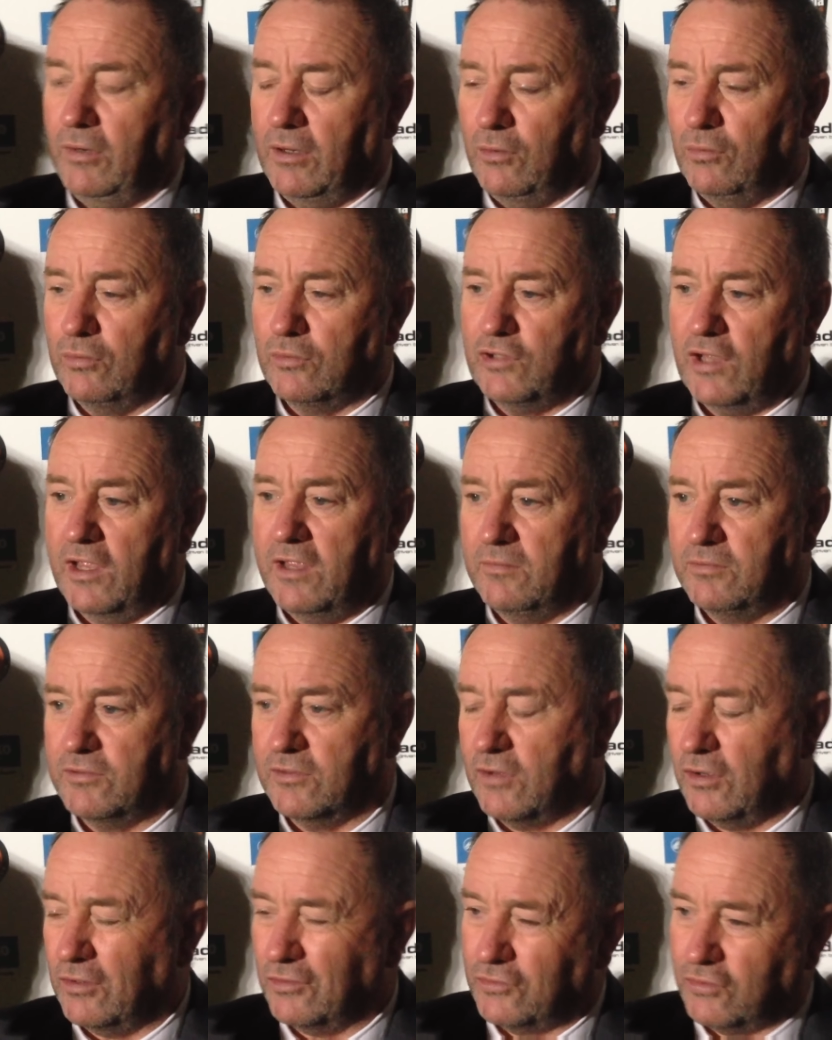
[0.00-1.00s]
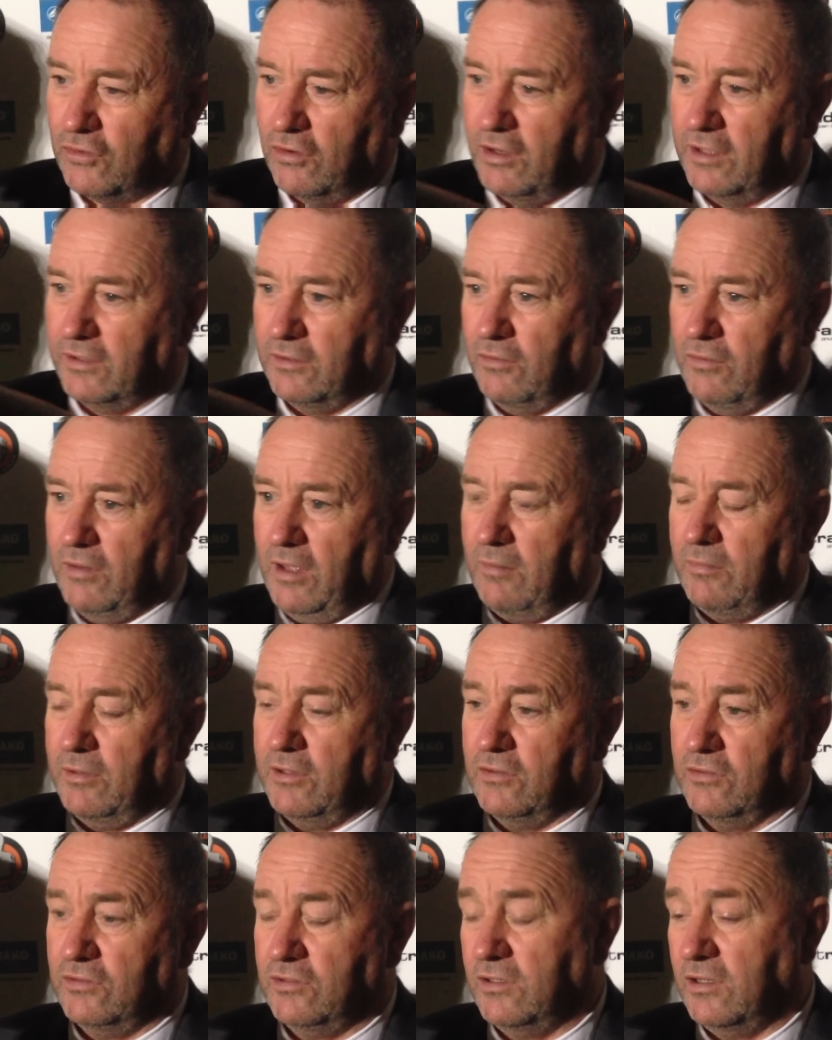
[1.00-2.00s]
Well, all teams have got to try and do that
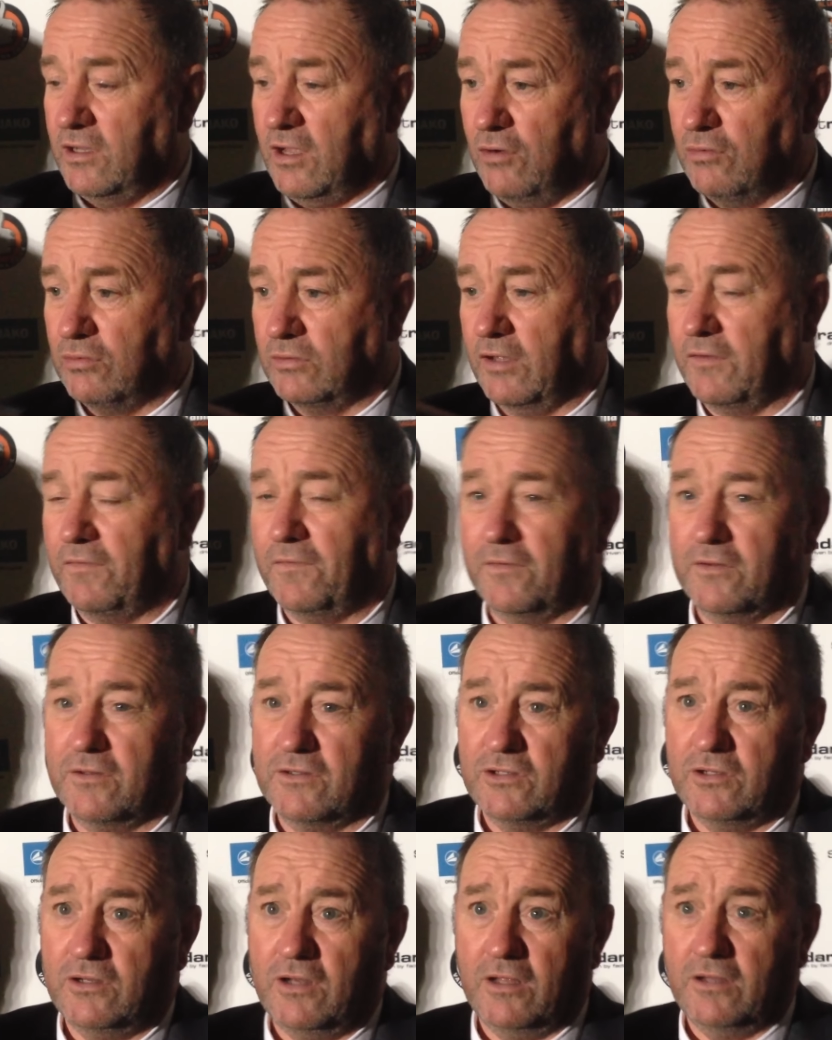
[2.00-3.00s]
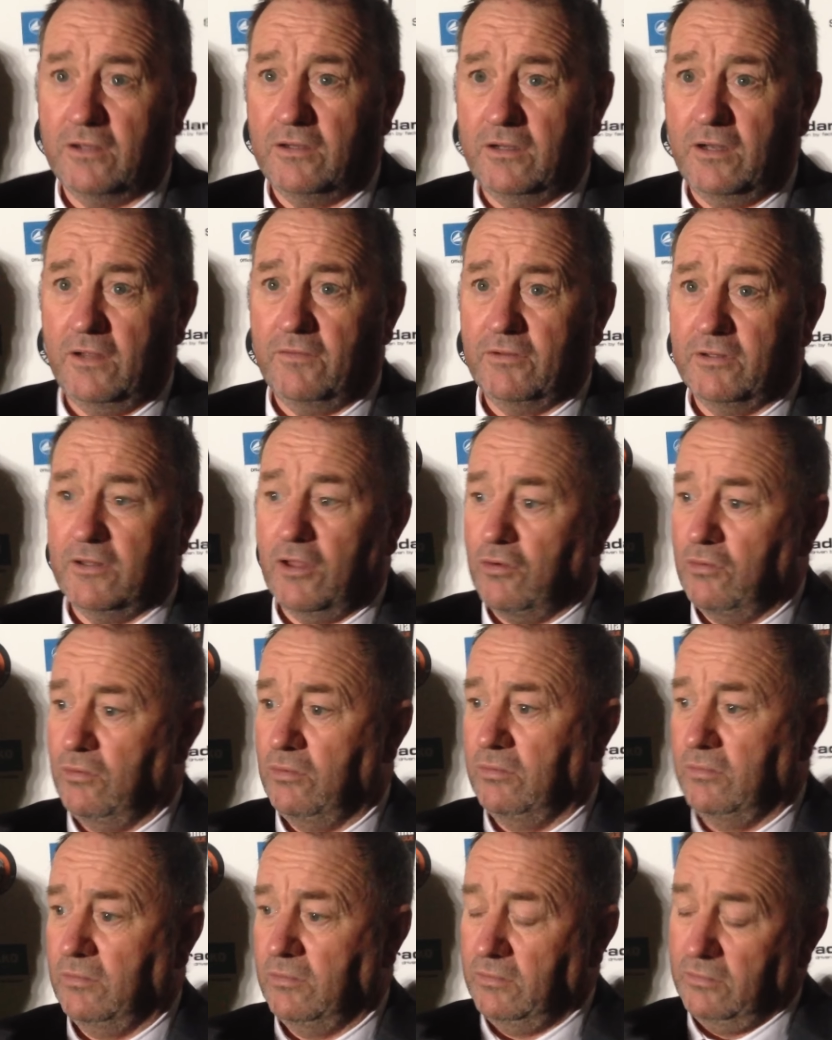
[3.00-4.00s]
because of the goal difference. You know, you never
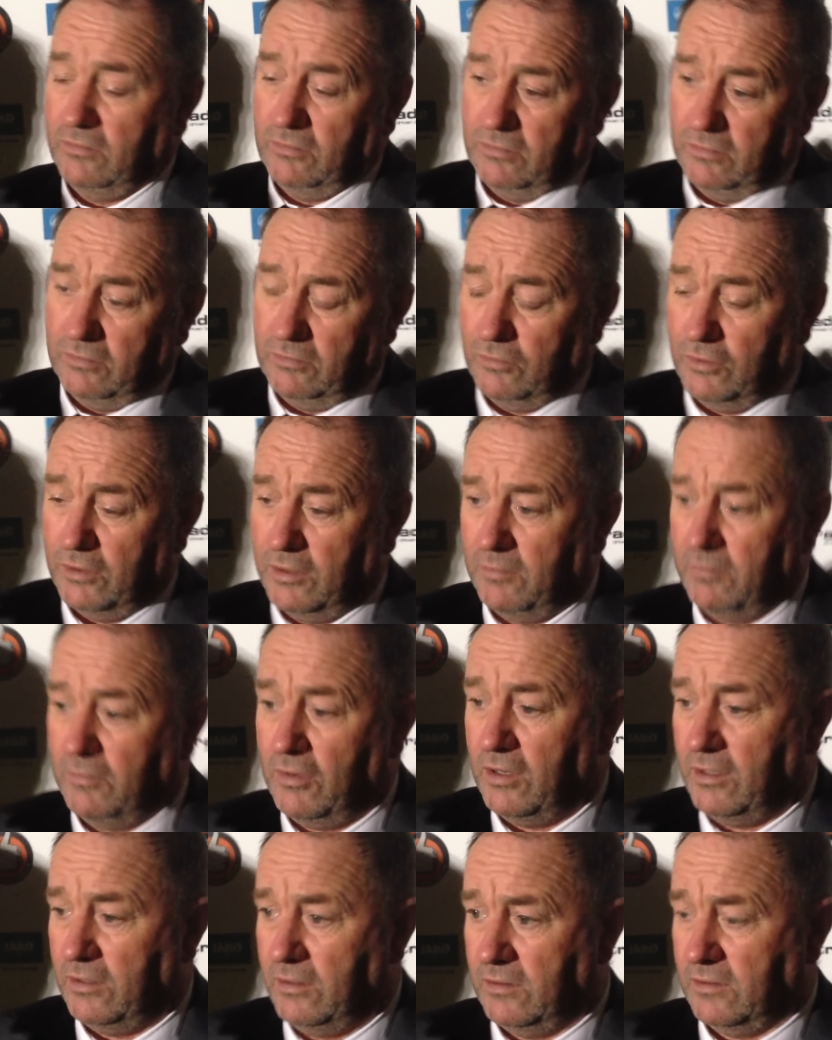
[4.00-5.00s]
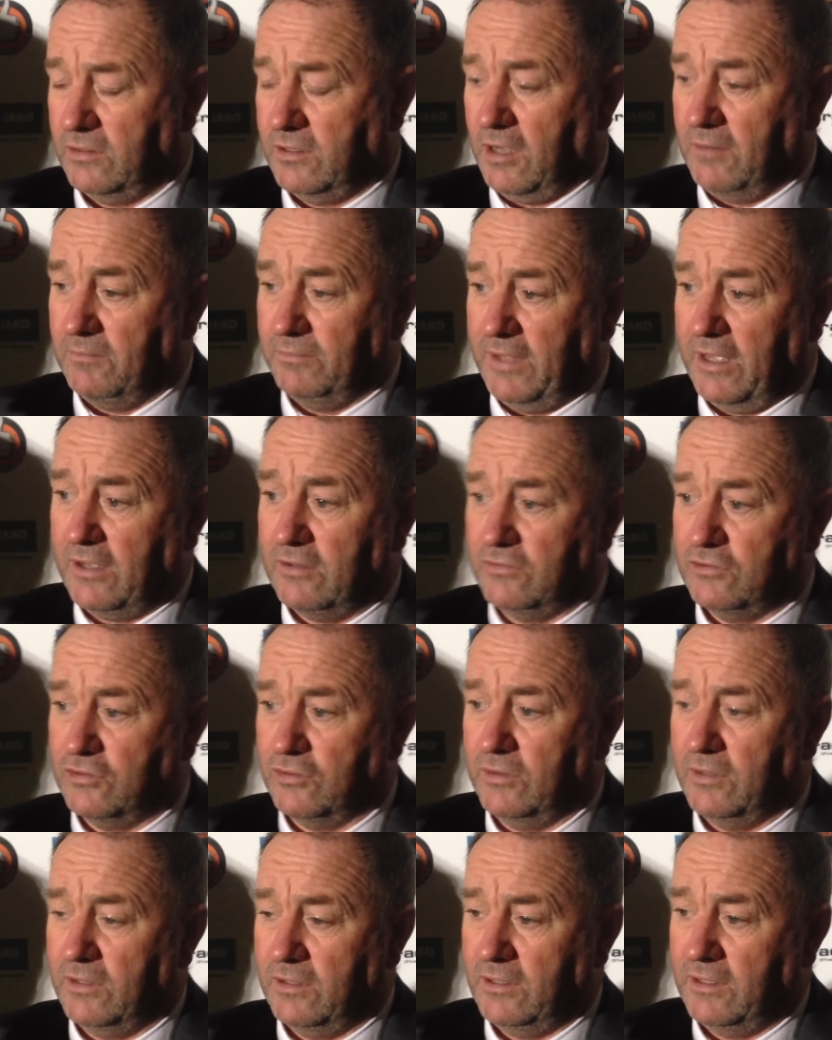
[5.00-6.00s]
know what it might come down
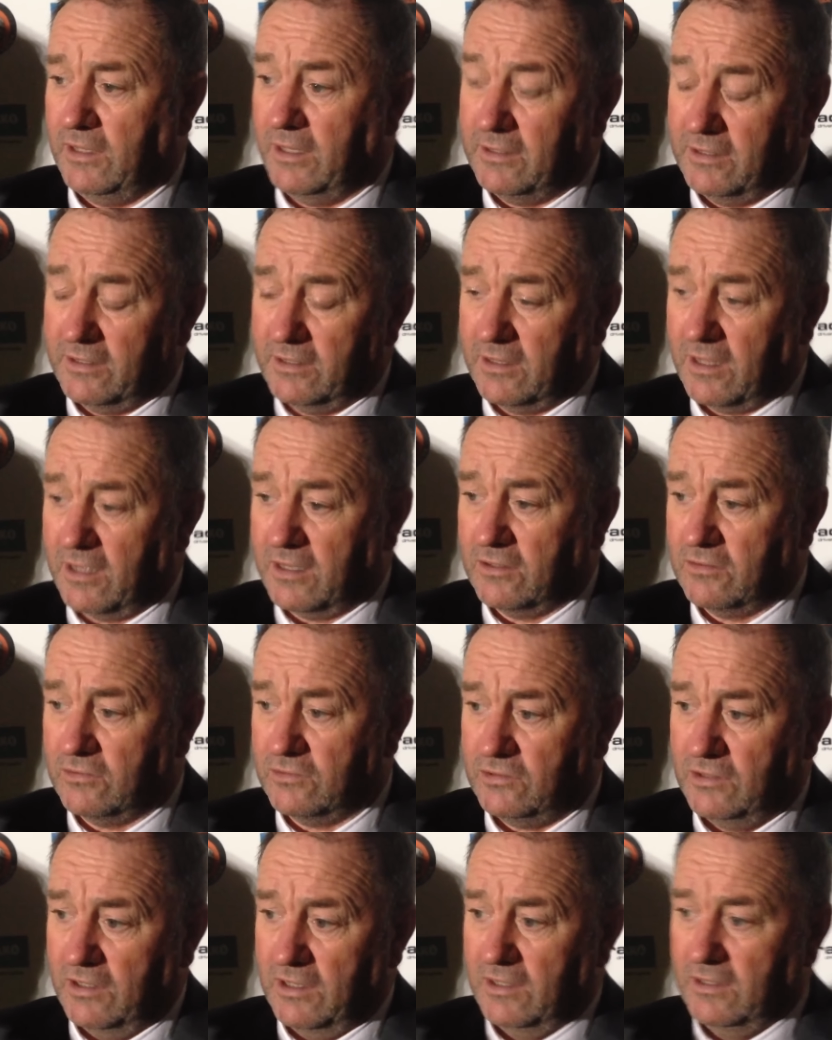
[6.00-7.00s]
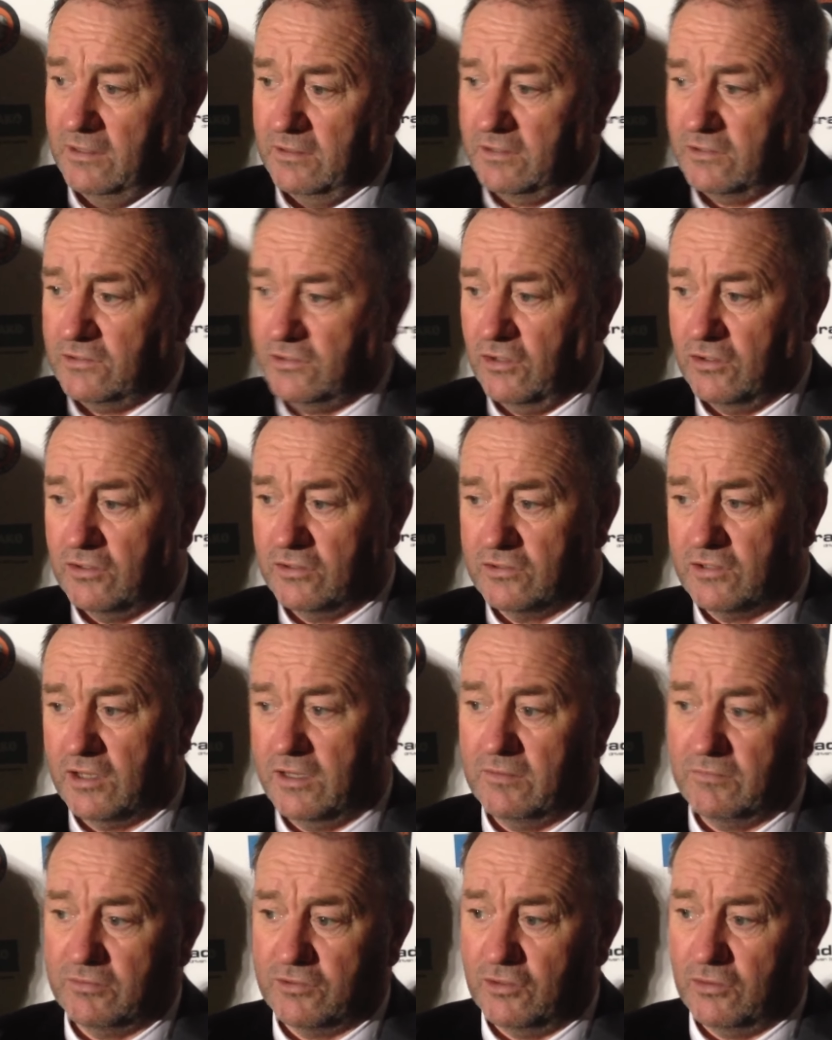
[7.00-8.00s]
to at the end of the day, because there's certain
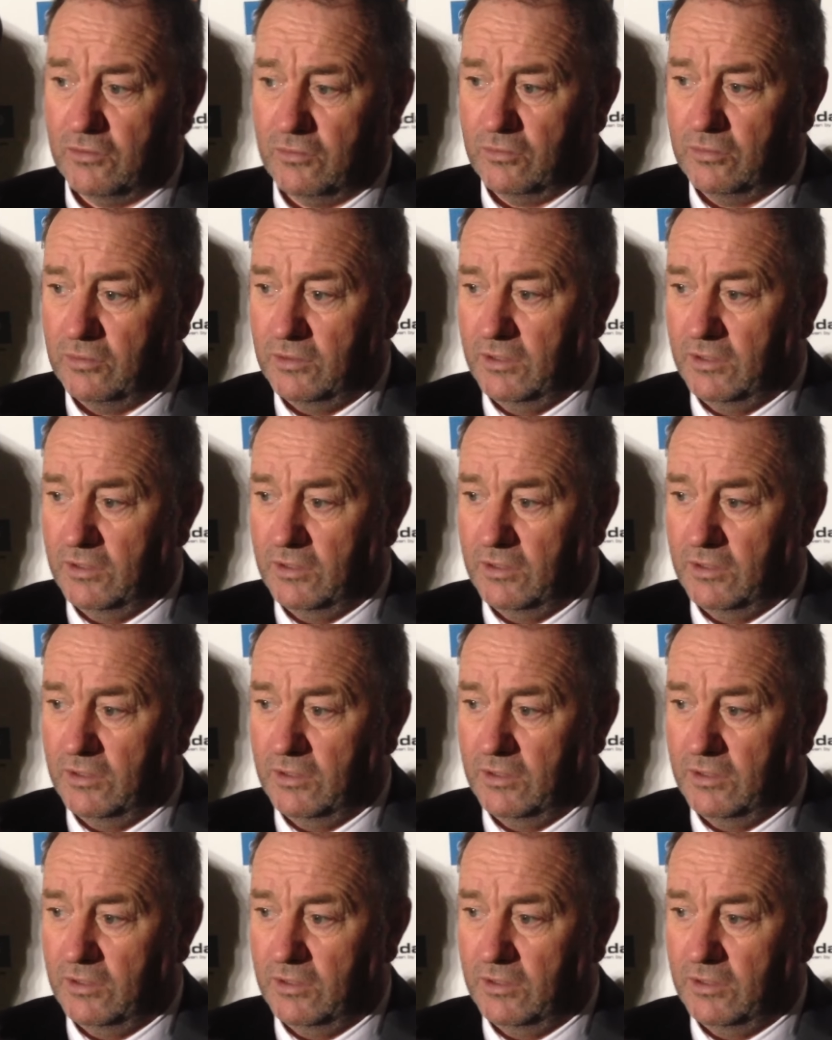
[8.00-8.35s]
teams that